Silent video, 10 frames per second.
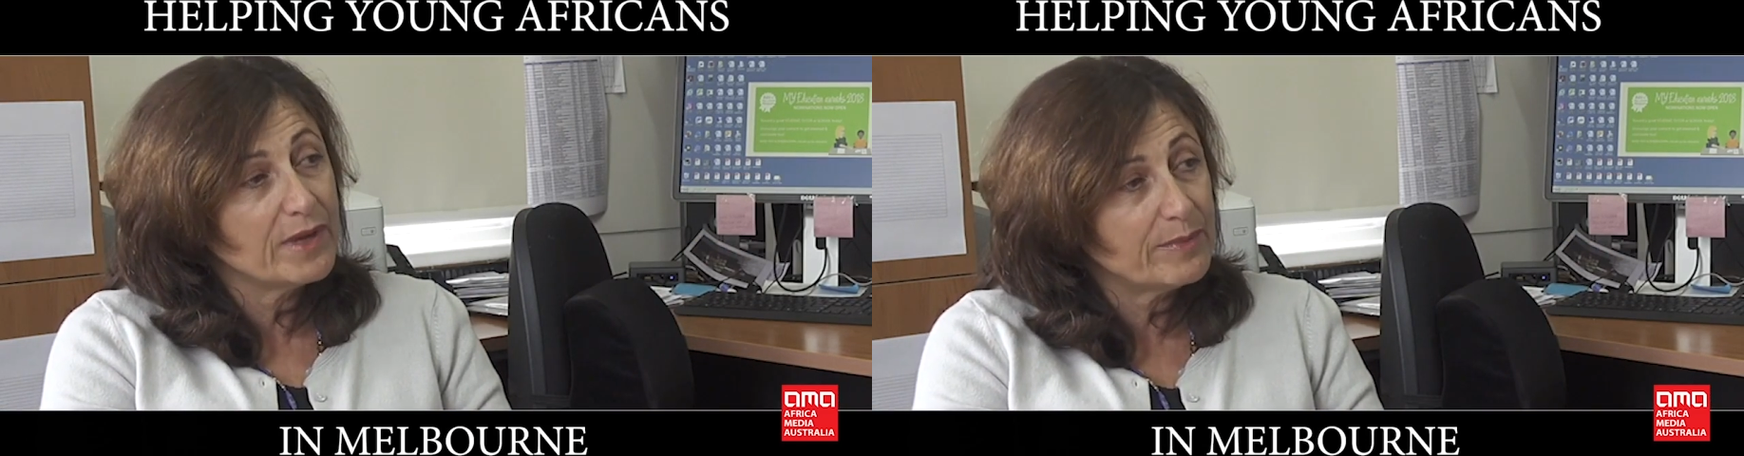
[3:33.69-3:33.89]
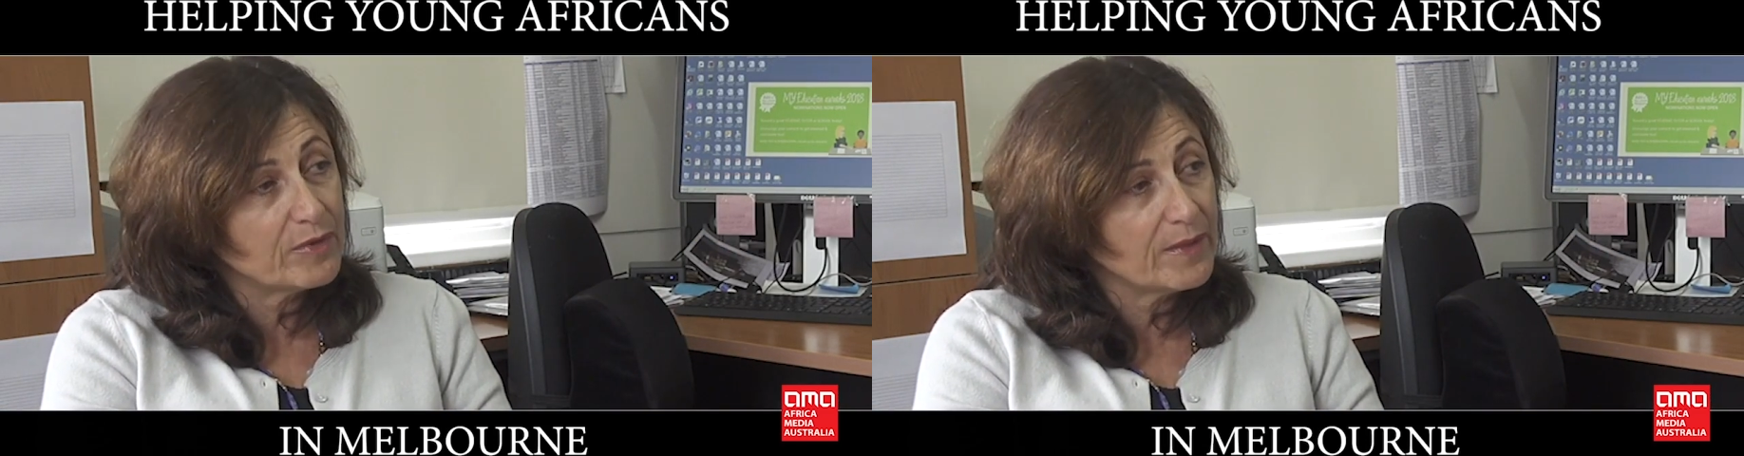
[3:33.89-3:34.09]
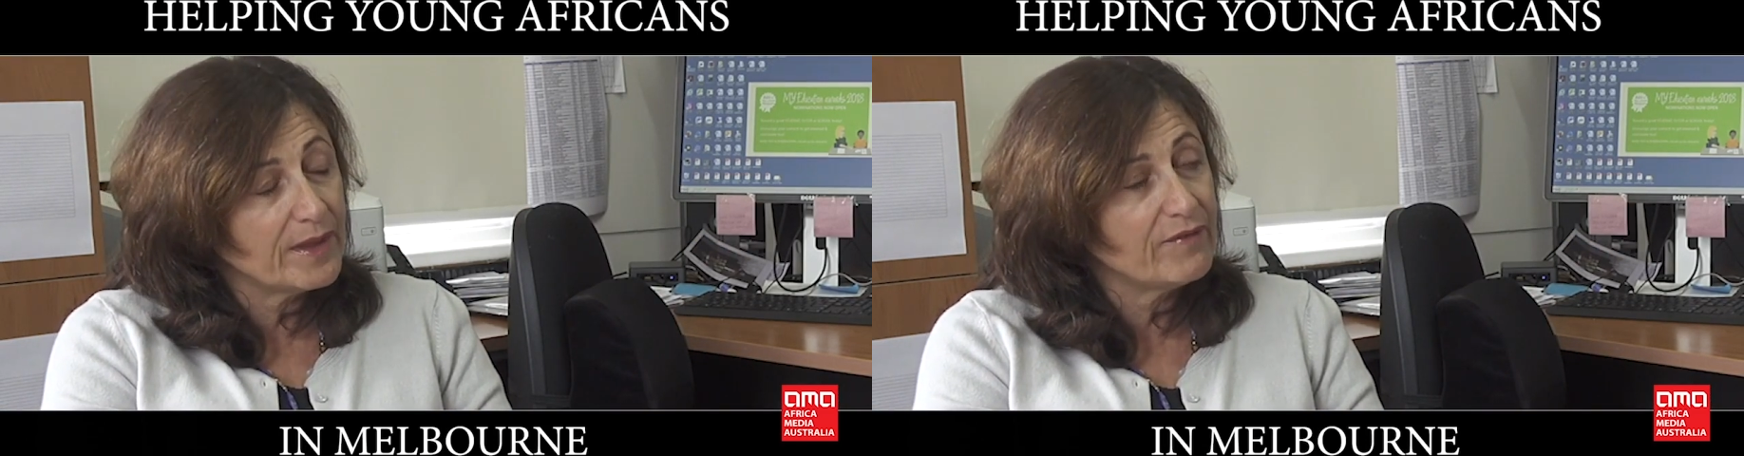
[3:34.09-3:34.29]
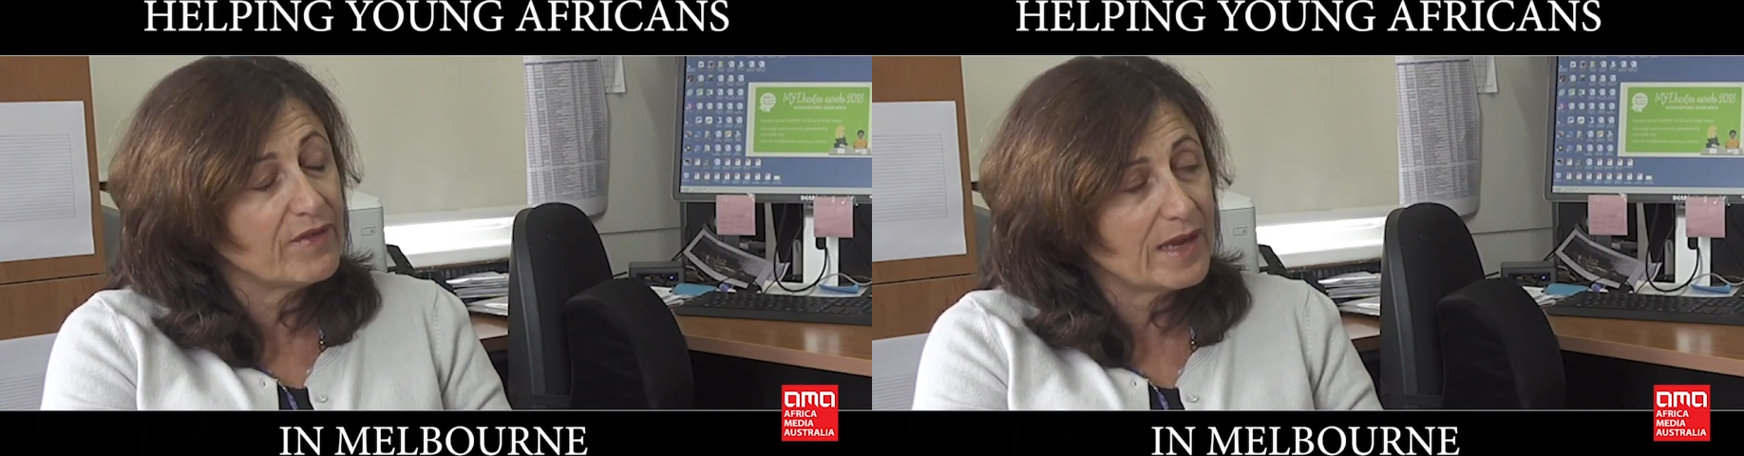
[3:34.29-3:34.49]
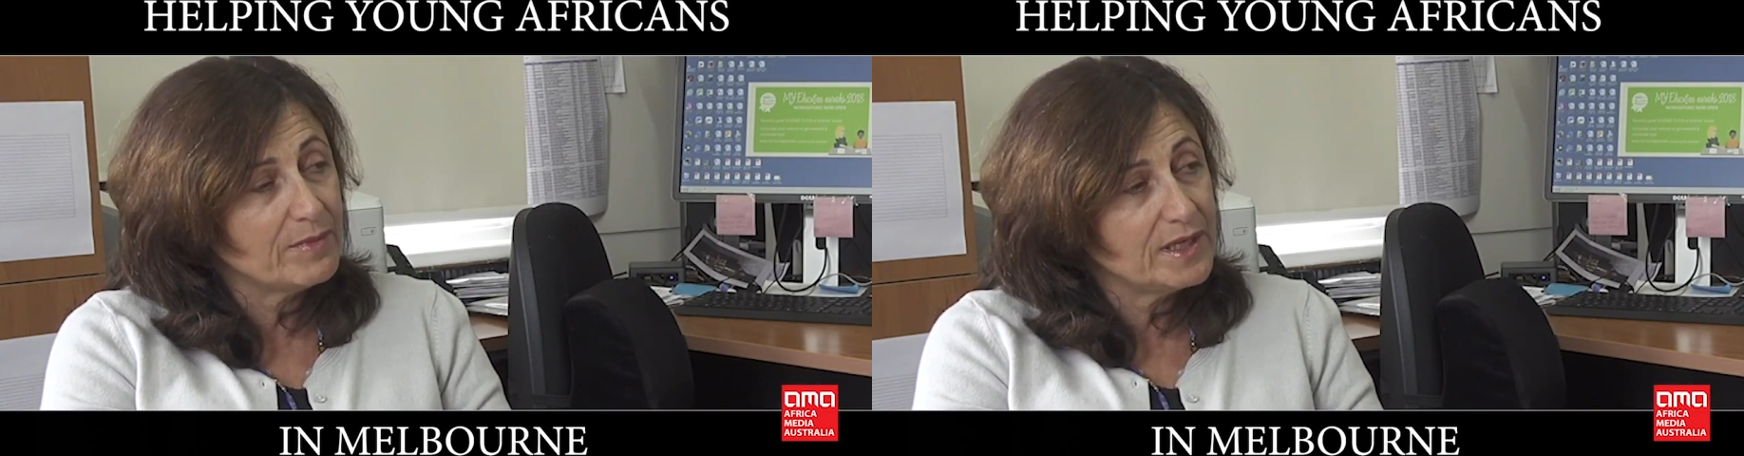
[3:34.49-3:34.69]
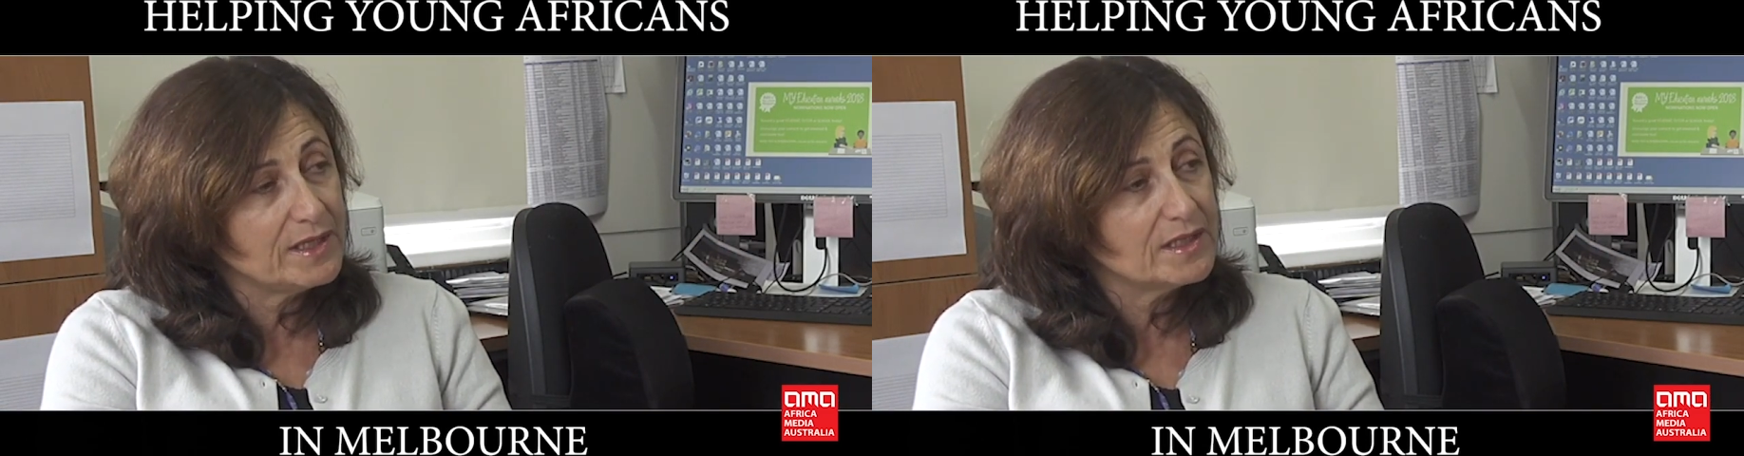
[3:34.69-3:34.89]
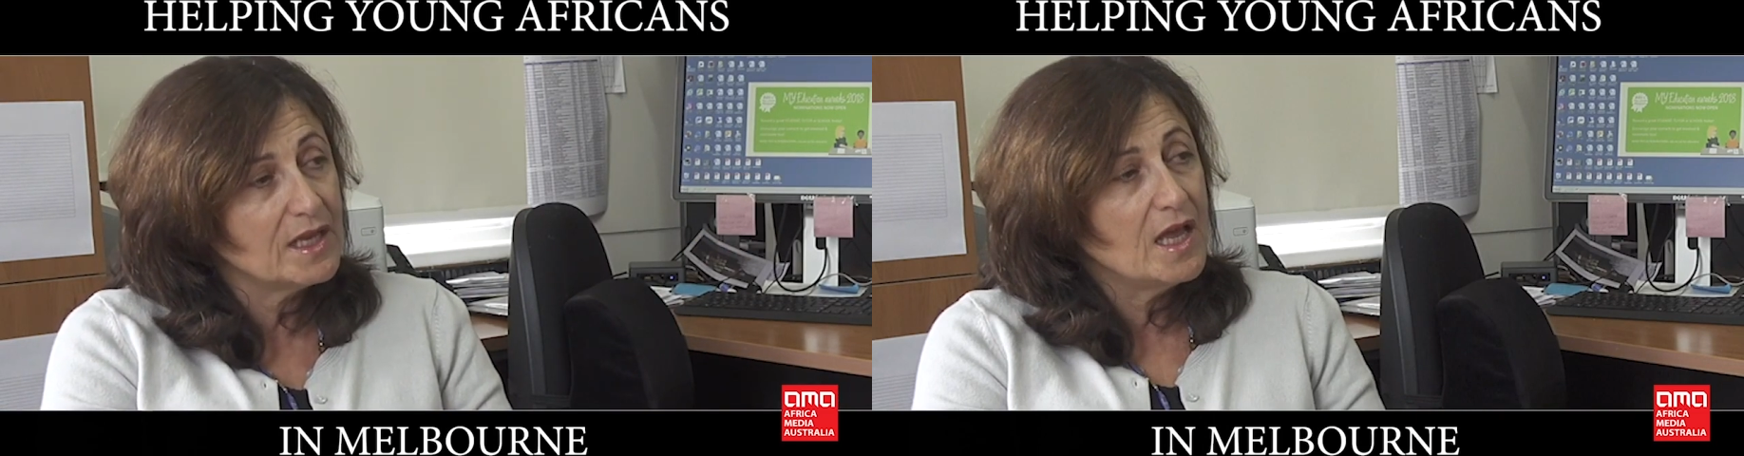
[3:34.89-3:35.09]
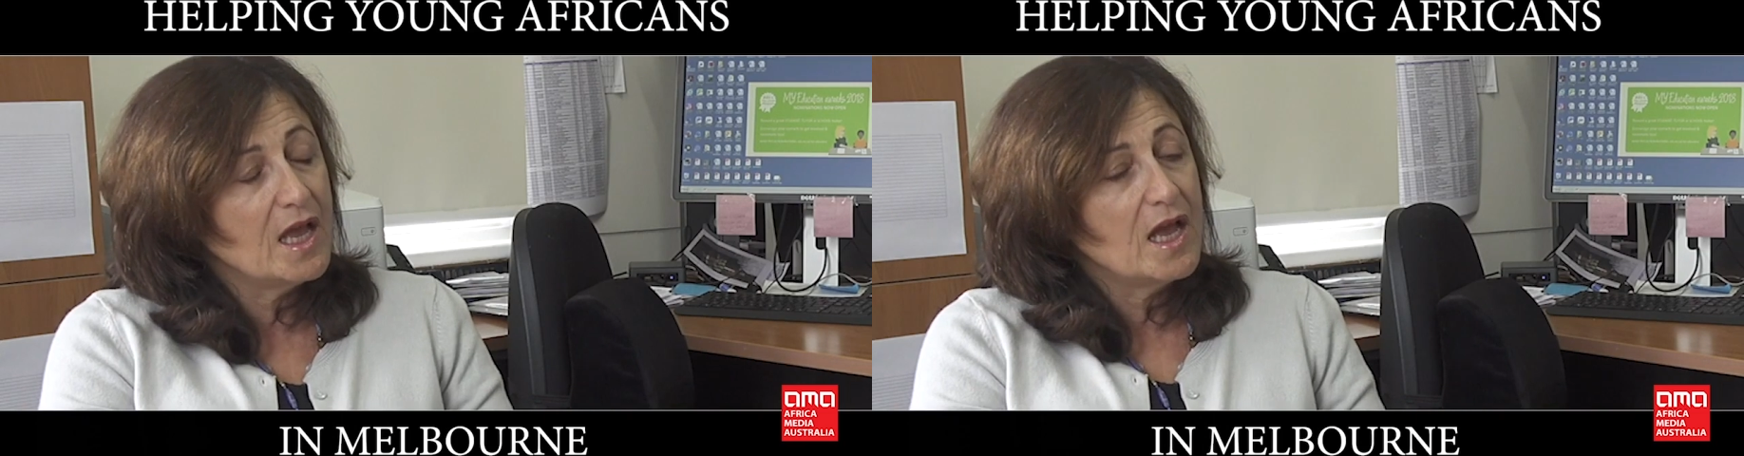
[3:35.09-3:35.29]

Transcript: people and their families